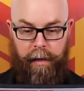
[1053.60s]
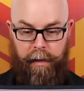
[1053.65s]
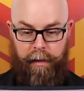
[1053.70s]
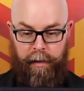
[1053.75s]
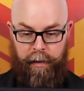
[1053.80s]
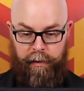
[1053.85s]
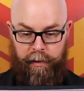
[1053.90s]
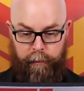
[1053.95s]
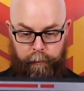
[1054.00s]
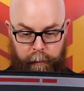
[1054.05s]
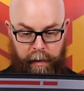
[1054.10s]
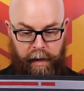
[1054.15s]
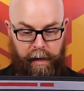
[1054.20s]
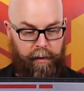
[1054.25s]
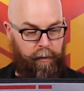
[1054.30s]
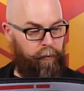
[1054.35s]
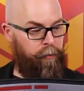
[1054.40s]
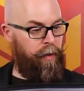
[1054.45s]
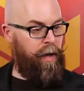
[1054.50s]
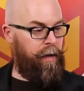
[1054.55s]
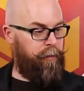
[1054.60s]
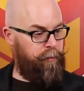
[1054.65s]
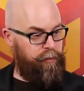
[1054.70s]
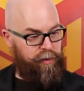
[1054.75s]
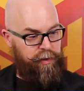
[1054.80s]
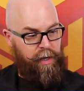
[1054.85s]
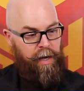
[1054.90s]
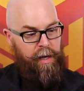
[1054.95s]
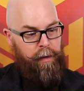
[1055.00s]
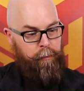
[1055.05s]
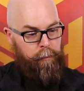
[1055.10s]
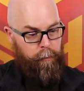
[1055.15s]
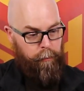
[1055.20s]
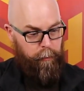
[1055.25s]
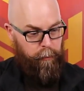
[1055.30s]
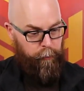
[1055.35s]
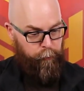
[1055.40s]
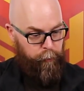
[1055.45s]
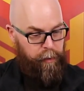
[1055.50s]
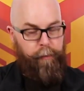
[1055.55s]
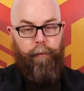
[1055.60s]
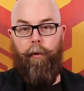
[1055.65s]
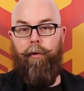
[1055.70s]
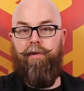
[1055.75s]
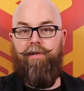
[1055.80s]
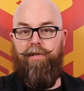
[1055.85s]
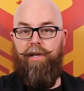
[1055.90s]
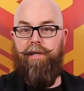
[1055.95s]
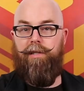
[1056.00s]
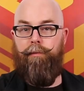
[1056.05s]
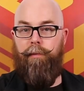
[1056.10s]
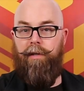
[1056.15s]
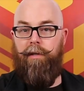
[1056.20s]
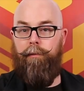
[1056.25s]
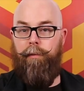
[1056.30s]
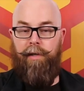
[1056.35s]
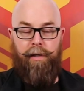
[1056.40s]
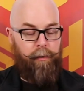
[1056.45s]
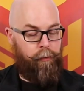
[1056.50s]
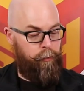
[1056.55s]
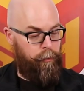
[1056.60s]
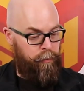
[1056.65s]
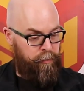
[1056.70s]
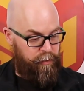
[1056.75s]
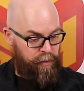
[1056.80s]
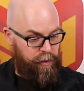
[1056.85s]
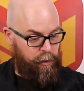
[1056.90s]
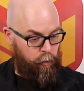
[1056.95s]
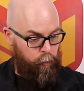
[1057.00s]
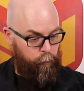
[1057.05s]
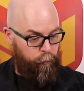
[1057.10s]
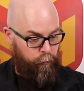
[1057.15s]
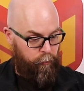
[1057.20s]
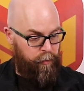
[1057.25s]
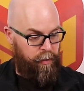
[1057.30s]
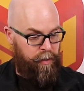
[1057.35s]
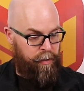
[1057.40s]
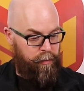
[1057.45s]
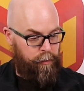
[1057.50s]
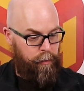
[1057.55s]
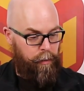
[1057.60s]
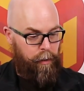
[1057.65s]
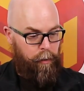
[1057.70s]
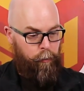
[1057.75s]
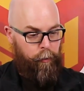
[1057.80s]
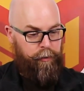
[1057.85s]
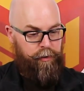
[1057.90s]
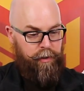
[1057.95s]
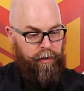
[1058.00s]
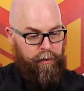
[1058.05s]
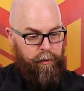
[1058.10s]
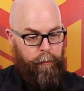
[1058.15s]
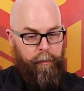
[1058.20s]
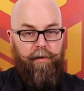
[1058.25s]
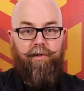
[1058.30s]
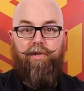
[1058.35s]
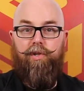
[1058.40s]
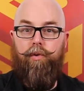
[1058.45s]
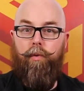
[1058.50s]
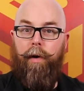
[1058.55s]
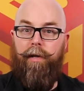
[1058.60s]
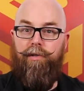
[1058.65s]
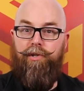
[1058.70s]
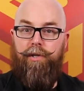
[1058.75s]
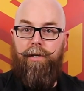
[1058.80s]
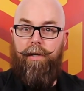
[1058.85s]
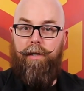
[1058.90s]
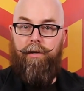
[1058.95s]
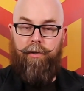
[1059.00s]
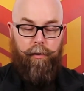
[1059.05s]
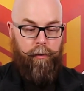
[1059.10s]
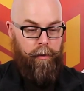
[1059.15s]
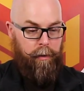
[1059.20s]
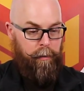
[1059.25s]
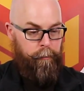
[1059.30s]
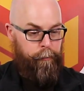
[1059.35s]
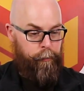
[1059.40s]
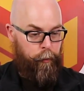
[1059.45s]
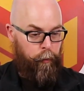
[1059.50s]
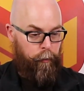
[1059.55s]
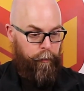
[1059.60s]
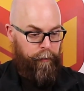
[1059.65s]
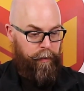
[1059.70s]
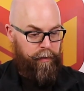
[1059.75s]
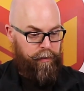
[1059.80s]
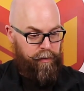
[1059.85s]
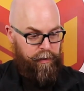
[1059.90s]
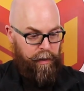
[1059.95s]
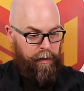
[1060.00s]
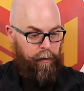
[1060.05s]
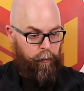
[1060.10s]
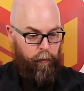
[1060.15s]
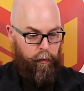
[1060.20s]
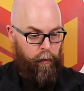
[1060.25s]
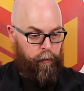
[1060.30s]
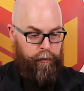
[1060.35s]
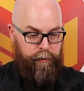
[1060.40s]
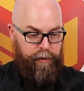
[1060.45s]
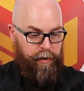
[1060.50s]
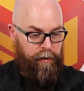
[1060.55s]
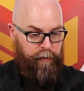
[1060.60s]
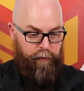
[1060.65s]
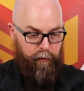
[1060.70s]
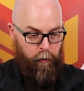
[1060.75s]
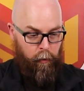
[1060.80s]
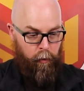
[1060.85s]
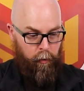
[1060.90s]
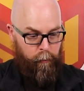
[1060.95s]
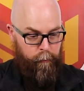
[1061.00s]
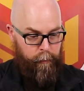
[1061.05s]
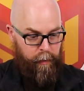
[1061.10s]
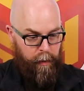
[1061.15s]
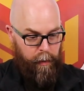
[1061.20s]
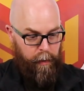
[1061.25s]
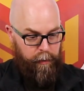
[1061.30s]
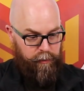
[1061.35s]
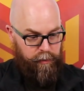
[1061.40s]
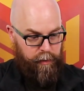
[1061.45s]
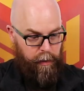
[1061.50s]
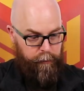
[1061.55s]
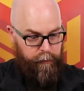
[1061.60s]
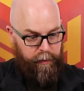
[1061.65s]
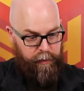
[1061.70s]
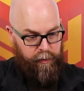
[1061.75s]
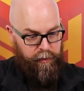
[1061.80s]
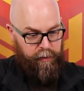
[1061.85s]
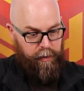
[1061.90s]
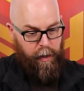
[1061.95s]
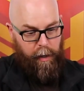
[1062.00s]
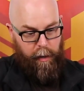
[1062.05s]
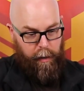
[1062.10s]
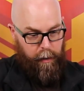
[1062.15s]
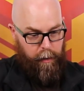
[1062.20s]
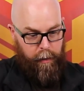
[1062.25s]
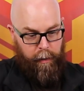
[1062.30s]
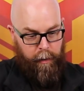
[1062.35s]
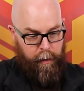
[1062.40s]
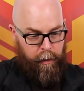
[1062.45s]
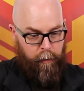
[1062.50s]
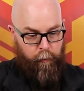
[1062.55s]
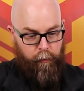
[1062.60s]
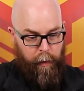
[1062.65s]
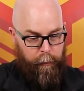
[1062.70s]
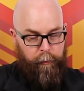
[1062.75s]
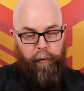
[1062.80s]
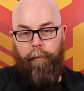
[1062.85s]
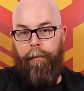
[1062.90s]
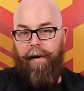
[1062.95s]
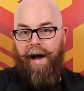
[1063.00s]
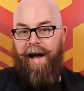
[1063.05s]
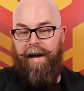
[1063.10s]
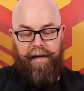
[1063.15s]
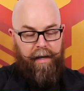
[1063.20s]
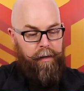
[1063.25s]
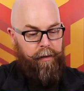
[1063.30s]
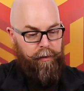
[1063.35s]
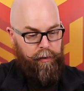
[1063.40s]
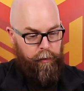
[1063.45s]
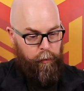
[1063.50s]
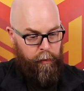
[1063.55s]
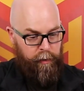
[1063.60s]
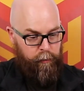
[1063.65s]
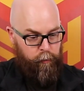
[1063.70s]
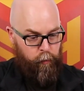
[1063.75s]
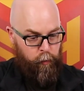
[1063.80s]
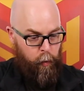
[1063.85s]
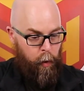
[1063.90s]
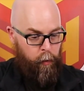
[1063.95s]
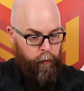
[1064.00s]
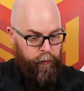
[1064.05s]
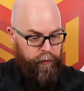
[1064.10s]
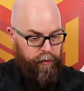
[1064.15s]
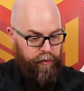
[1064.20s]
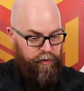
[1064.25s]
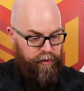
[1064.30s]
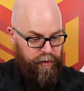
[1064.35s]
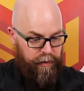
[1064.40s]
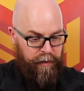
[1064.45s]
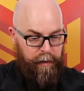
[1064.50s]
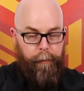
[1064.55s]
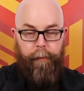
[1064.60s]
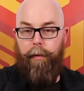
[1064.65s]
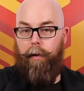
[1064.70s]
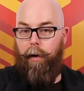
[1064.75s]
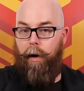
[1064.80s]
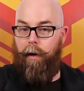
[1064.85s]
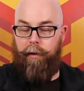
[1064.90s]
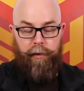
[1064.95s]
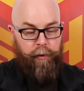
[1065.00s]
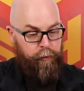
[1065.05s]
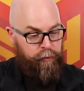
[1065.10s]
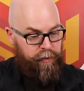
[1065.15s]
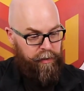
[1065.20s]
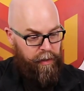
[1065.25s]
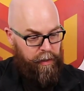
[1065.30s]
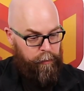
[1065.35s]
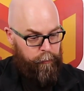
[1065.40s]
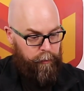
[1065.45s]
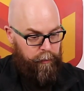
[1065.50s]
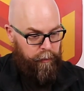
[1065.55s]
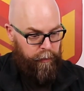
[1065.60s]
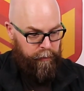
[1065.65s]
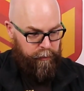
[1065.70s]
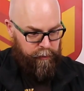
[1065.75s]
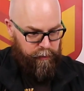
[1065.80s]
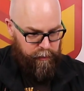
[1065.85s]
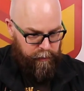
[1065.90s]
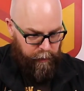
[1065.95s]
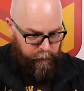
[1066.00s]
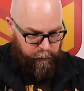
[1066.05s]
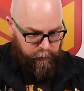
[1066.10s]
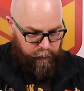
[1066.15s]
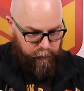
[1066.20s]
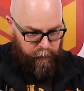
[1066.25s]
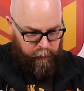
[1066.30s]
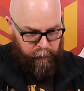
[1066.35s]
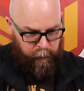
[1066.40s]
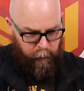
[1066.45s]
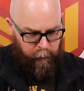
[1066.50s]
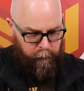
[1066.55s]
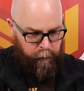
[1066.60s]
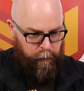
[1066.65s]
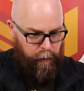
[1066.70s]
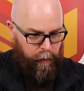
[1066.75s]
is made of that same 3.6 millimeter neoprene, which is a bit stretchy, so you can pull this and it won't deform. It's got this rubber backing, so it won't slip on your table, and it's nice, and